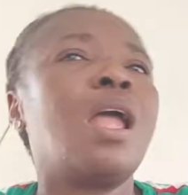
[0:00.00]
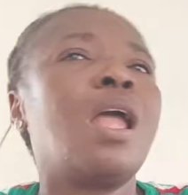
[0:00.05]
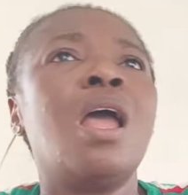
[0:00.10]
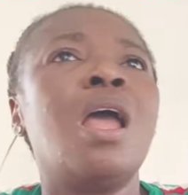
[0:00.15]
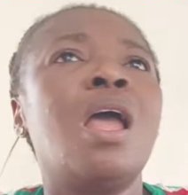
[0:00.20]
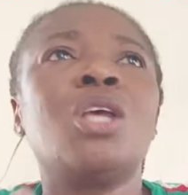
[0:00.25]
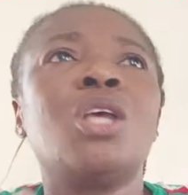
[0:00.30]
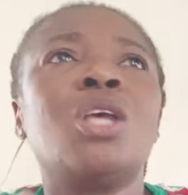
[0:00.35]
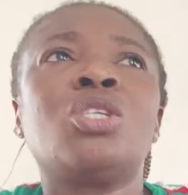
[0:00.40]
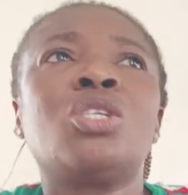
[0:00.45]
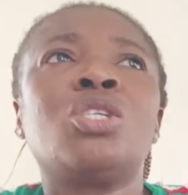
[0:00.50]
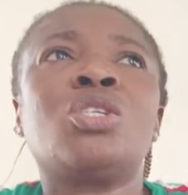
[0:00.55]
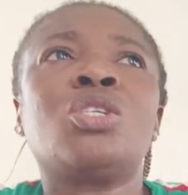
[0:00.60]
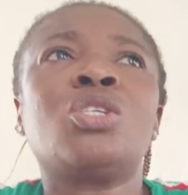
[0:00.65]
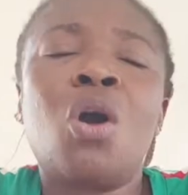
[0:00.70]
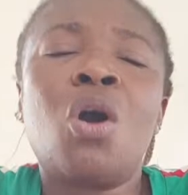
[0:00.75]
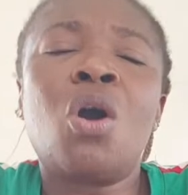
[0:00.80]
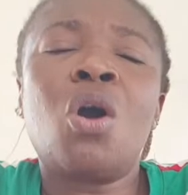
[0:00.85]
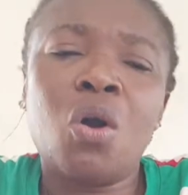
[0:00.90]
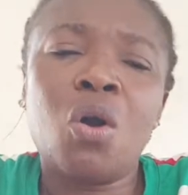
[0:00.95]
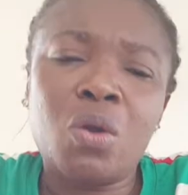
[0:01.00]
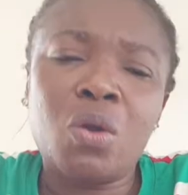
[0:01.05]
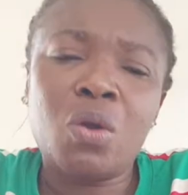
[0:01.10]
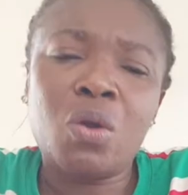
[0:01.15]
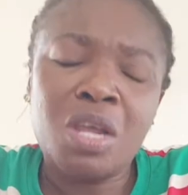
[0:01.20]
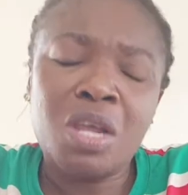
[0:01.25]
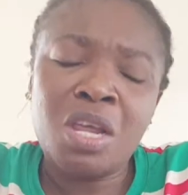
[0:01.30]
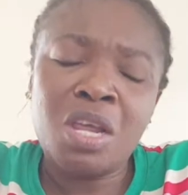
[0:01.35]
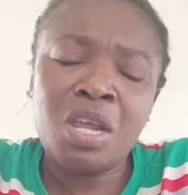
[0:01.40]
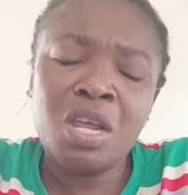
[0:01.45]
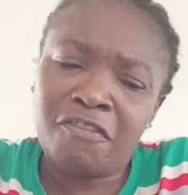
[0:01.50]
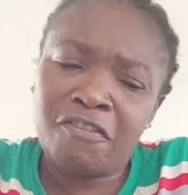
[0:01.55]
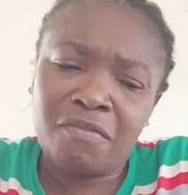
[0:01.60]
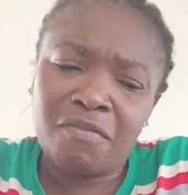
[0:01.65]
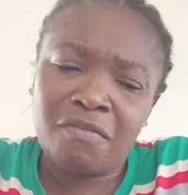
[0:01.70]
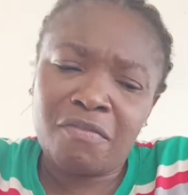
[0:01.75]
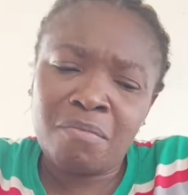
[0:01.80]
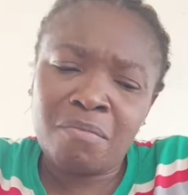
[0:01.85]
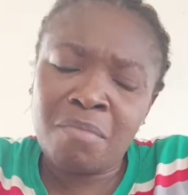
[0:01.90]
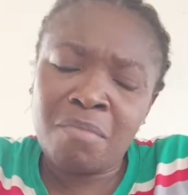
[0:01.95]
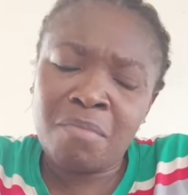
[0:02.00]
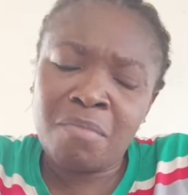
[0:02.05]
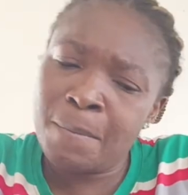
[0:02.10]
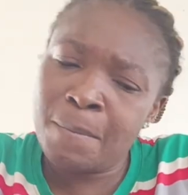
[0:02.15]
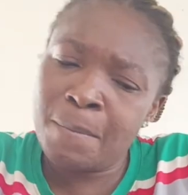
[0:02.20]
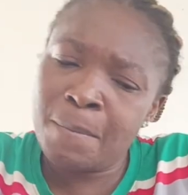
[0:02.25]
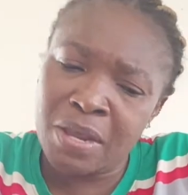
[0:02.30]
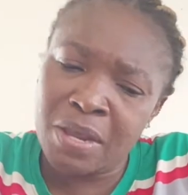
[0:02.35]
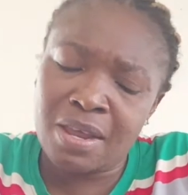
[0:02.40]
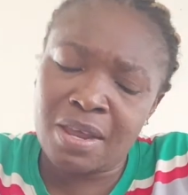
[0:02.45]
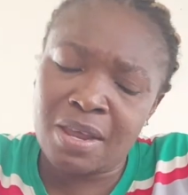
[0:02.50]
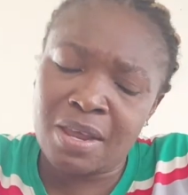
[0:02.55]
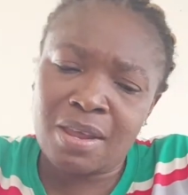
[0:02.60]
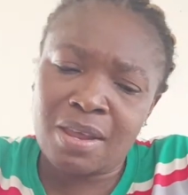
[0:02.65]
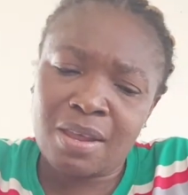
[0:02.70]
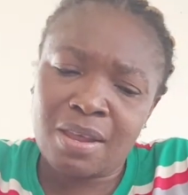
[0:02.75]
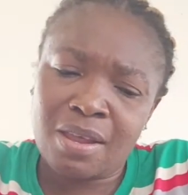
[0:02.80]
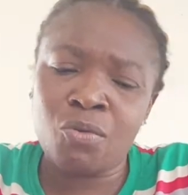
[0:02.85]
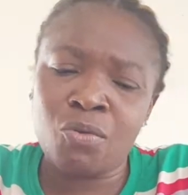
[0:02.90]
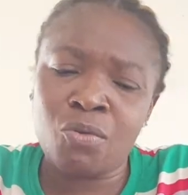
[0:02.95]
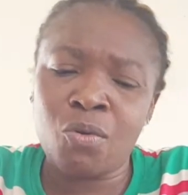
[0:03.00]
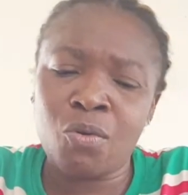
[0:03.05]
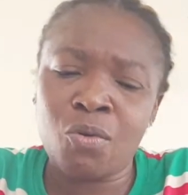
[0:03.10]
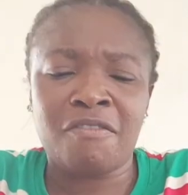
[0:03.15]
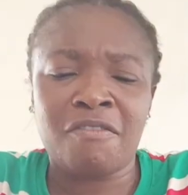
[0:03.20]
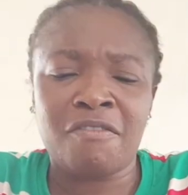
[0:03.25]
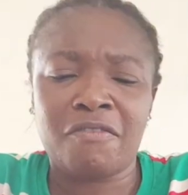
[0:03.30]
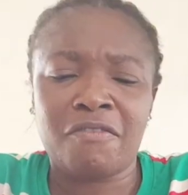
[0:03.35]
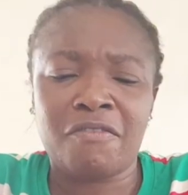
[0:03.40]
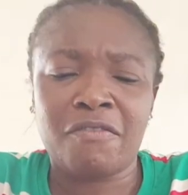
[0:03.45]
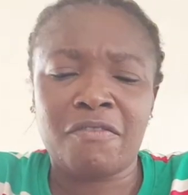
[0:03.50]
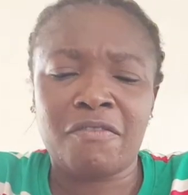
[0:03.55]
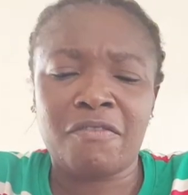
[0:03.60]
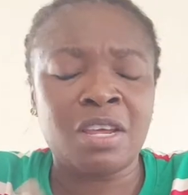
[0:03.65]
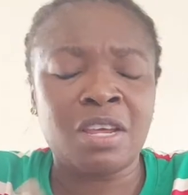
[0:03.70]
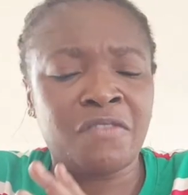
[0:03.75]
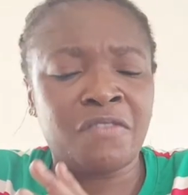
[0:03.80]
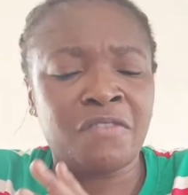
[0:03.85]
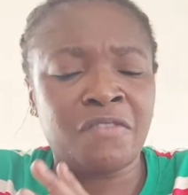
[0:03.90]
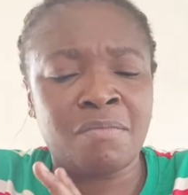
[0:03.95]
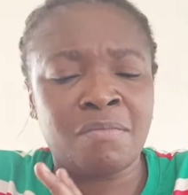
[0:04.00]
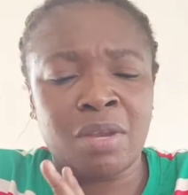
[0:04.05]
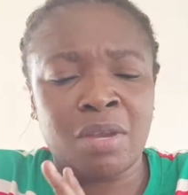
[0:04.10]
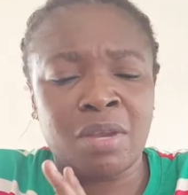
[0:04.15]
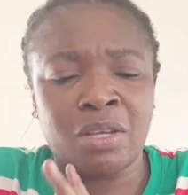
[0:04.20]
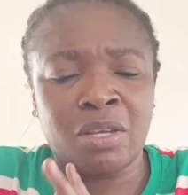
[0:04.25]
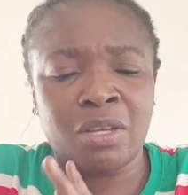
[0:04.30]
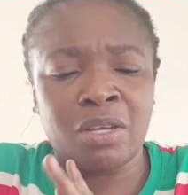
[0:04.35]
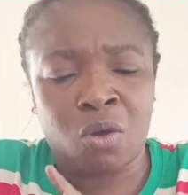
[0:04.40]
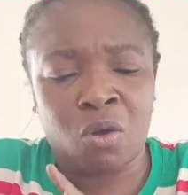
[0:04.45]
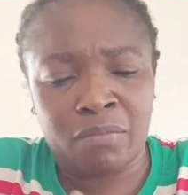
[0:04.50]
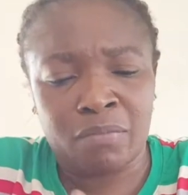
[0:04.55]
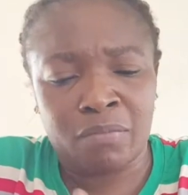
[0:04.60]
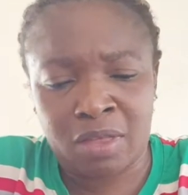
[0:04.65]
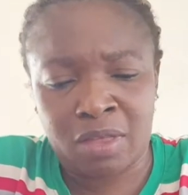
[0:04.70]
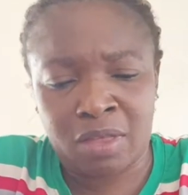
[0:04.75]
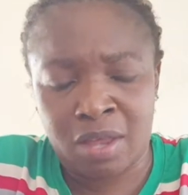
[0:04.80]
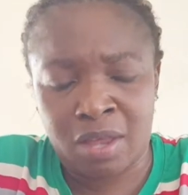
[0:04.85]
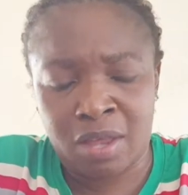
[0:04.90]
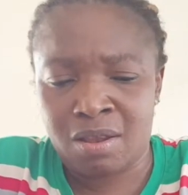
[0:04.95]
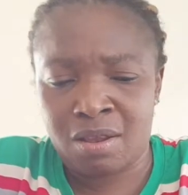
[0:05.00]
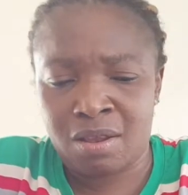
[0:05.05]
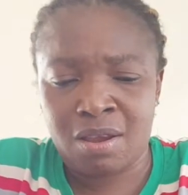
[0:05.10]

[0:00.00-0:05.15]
So if maybe you have given me something,